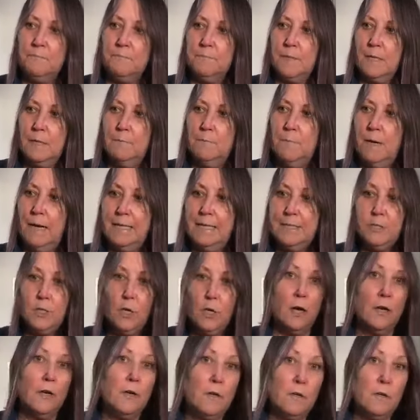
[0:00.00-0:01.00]
My
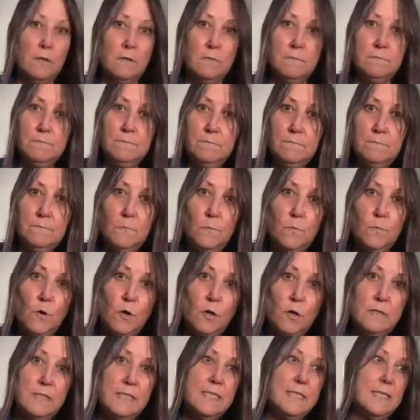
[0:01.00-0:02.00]
daughter
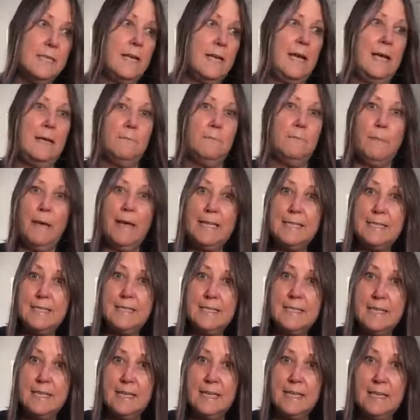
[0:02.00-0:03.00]
worked at pet
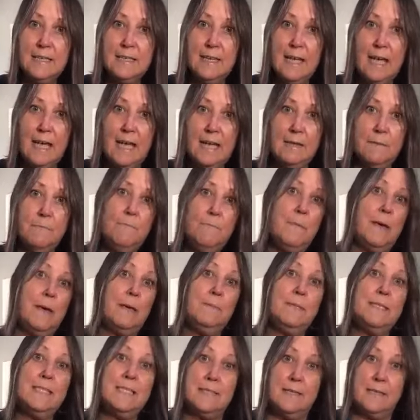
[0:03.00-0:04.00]
sitting and
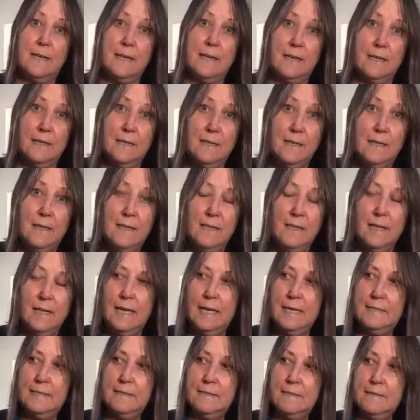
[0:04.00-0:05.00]
babysitting,
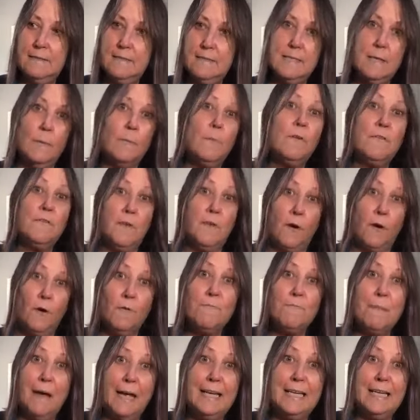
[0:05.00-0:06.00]
and some of her
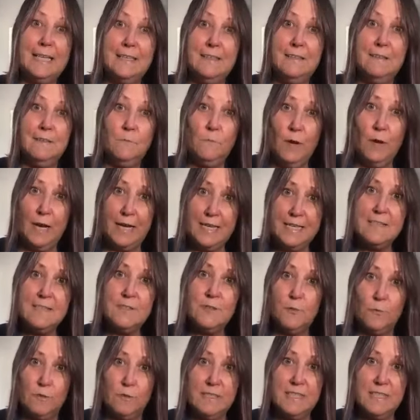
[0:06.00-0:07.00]
money went
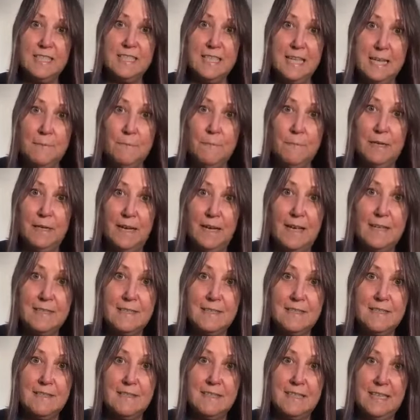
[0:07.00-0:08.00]
towards keeping
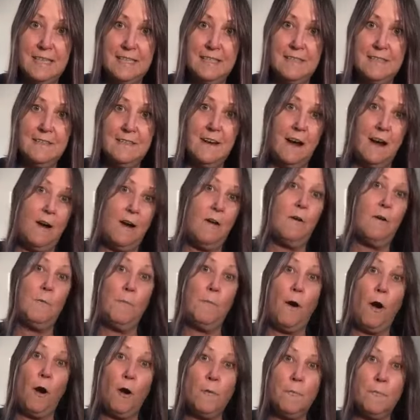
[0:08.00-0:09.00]
us in our
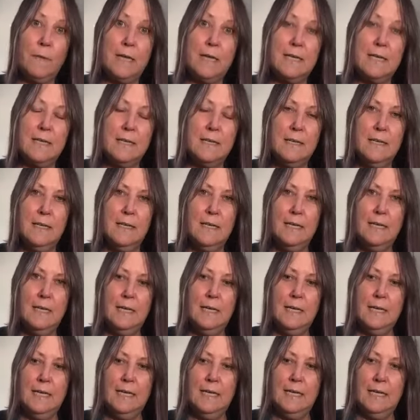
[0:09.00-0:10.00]
apartment.
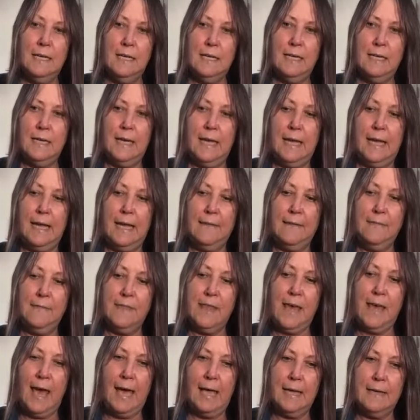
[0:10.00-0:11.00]
And
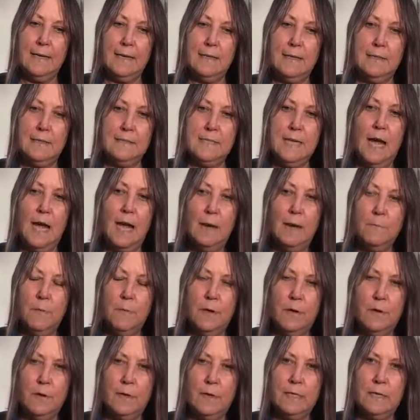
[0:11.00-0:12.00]
that time
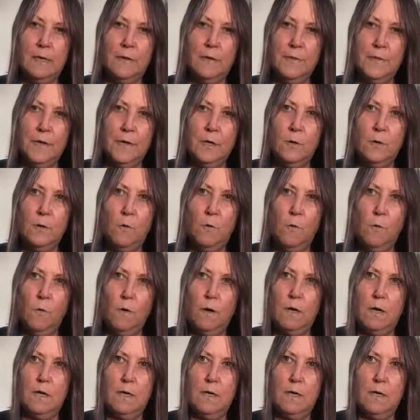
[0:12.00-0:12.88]
period, although